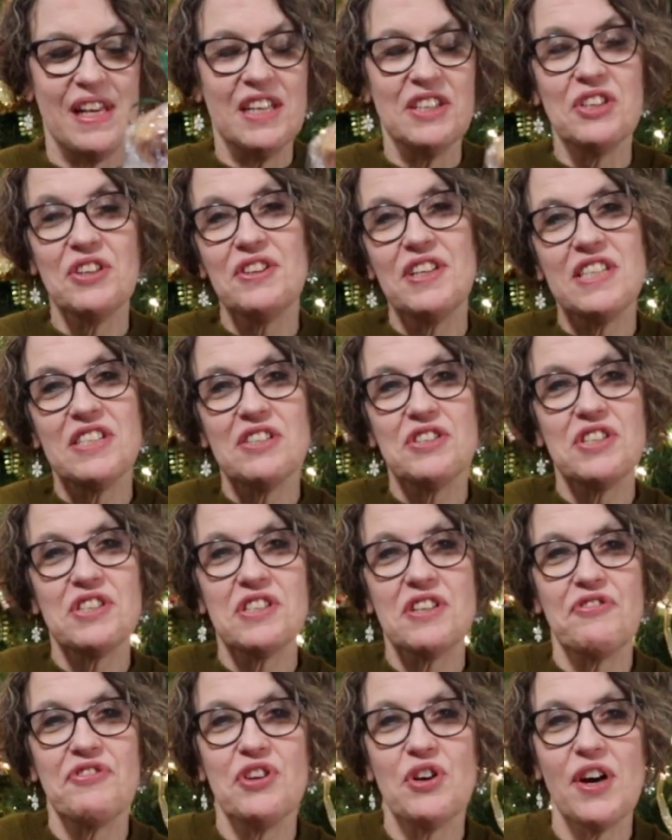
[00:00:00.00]
So these are just
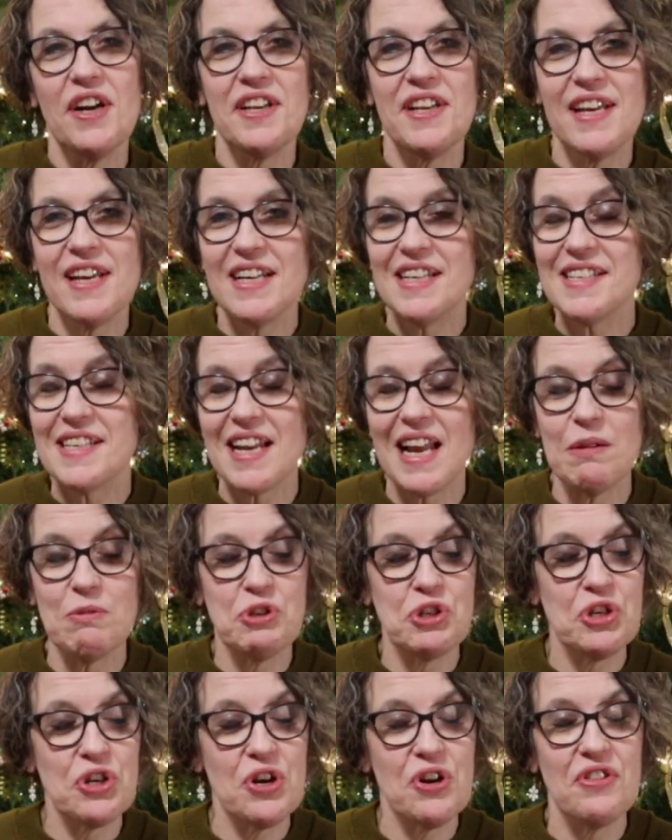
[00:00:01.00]
a few ideas, and I'm
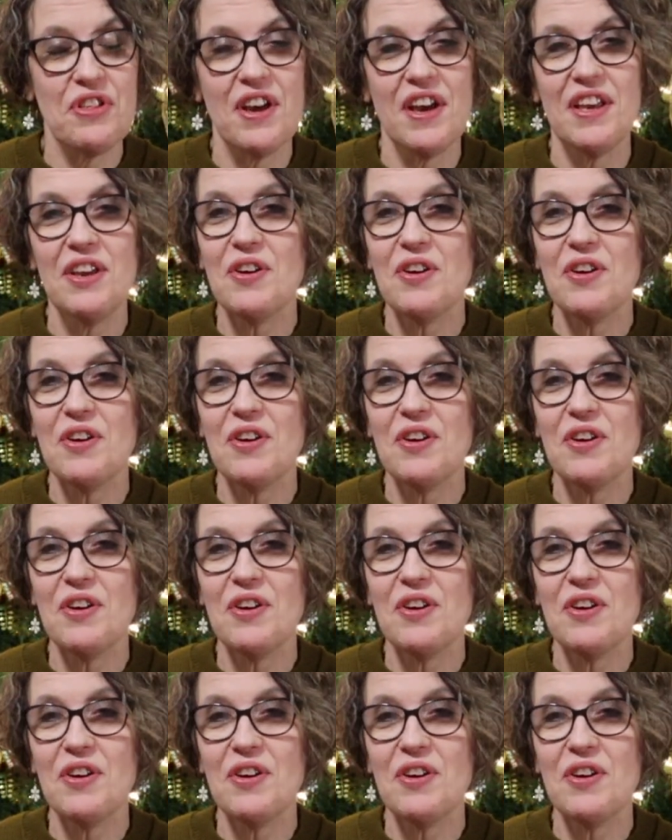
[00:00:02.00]
sure that